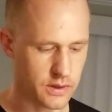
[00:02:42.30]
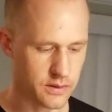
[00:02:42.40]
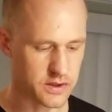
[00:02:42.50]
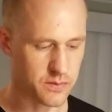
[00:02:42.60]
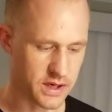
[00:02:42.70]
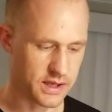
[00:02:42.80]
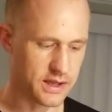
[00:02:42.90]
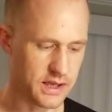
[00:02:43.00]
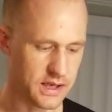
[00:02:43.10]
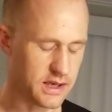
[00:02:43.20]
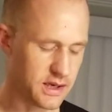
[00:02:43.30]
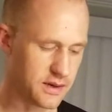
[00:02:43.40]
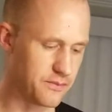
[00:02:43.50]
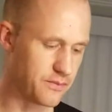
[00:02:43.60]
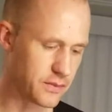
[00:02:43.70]
spray
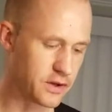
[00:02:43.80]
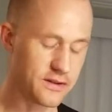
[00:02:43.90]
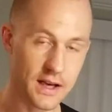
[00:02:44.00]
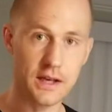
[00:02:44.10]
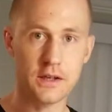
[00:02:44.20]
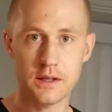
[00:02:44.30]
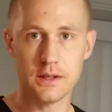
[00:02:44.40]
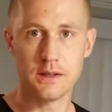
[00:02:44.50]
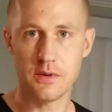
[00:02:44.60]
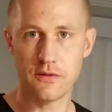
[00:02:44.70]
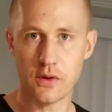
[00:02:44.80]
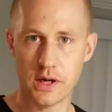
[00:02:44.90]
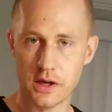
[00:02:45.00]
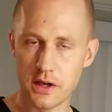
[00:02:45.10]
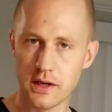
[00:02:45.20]
the container before I
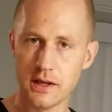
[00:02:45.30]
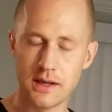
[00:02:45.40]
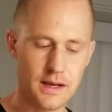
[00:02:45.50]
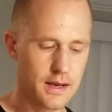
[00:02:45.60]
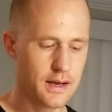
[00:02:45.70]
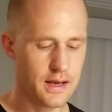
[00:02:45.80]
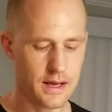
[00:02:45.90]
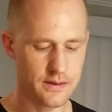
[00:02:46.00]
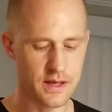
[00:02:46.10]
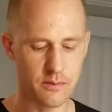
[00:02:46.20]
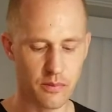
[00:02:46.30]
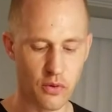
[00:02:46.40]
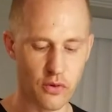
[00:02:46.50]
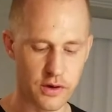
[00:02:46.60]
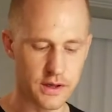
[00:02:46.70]
cut it, and then
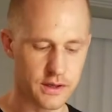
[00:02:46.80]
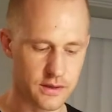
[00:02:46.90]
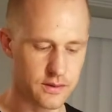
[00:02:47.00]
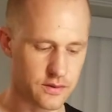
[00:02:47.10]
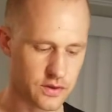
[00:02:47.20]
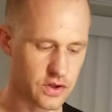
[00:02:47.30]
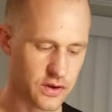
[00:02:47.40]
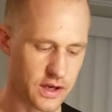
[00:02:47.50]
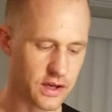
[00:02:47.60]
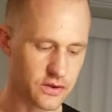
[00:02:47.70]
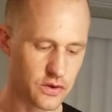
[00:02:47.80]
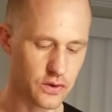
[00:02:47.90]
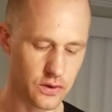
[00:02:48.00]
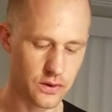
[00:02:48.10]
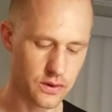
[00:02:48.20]
pour it straight
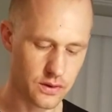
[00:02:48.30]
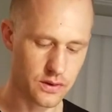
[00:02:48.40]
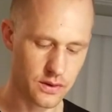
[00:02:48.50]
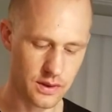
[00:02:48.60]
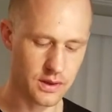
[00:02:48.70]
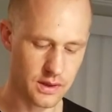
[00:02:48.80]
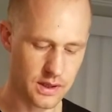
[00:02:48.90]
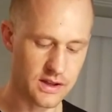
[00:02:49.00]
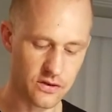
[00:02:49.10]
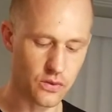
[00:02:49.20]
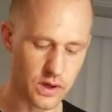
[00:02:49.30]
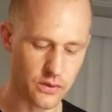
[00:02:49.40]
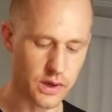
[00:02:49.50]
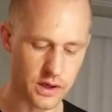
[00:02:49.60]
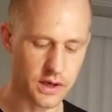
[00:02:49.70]
onto into where
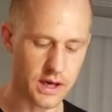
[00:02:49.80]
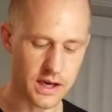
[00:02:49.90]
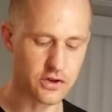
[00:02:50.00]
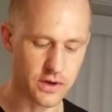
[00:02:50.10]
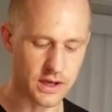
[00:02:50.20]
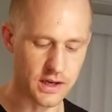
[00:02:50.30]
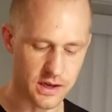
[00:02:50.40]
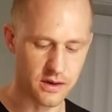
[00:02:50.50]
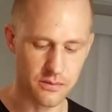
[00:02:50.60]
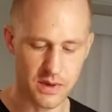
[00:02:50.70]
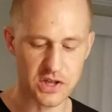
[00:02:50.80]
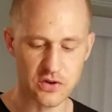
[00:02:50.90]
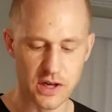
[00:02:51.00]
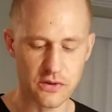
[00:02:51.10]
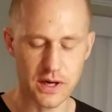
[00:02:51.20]
we're going to hydrate it, and
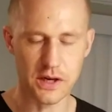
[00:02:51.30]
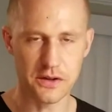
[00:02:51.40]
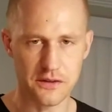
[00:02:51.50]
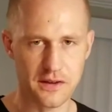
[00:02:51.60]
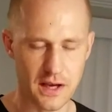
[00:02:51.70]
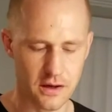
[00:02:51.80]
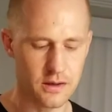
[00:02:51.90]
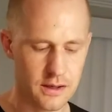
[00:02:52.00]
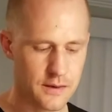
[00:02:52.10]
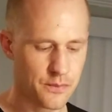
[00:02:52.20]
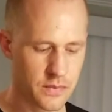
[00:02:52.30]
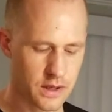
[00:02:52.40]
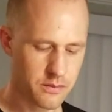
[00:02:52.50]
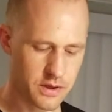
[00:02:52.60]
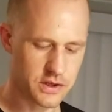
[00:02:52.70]
measuring it right on the scale.
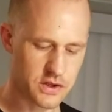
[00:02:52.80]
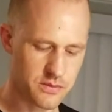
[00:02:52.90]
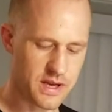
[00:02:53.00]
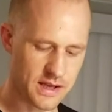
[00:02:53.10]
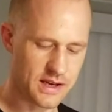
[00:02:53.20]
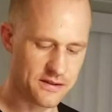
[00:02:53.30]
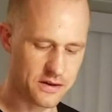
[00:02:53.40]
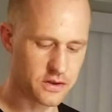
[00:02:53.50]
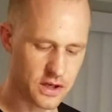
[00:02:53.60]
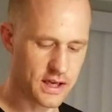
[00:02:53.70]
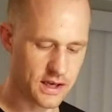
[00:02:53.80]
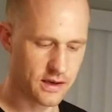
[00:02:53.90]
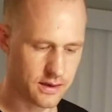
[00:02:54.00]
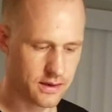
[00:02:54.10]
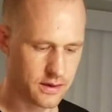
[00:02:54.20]
But just to make it easier today,
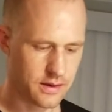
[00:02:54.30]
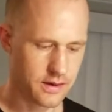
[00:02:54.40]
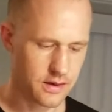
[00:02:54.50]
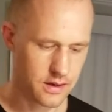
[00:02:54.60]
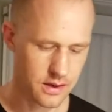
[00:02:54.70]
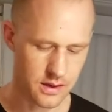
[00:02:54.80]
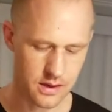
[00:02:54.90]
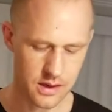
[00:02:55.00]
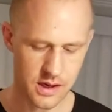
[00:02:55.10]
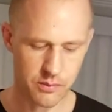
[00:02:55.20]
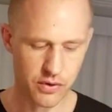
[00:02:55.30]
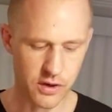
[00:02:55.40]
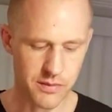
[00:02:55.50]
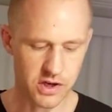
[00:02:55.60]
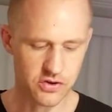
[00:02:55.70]
I
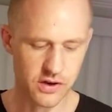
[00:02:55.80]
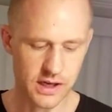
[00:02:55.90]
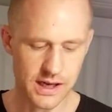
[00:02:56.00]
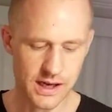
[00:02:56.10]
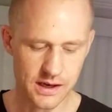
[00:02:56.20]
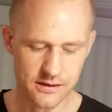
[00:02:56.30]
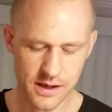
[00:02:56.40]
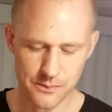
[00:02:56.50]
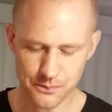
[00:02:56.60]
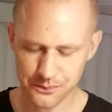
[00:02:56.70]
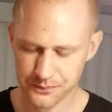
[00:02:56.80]
pre-measure it out ahead of time.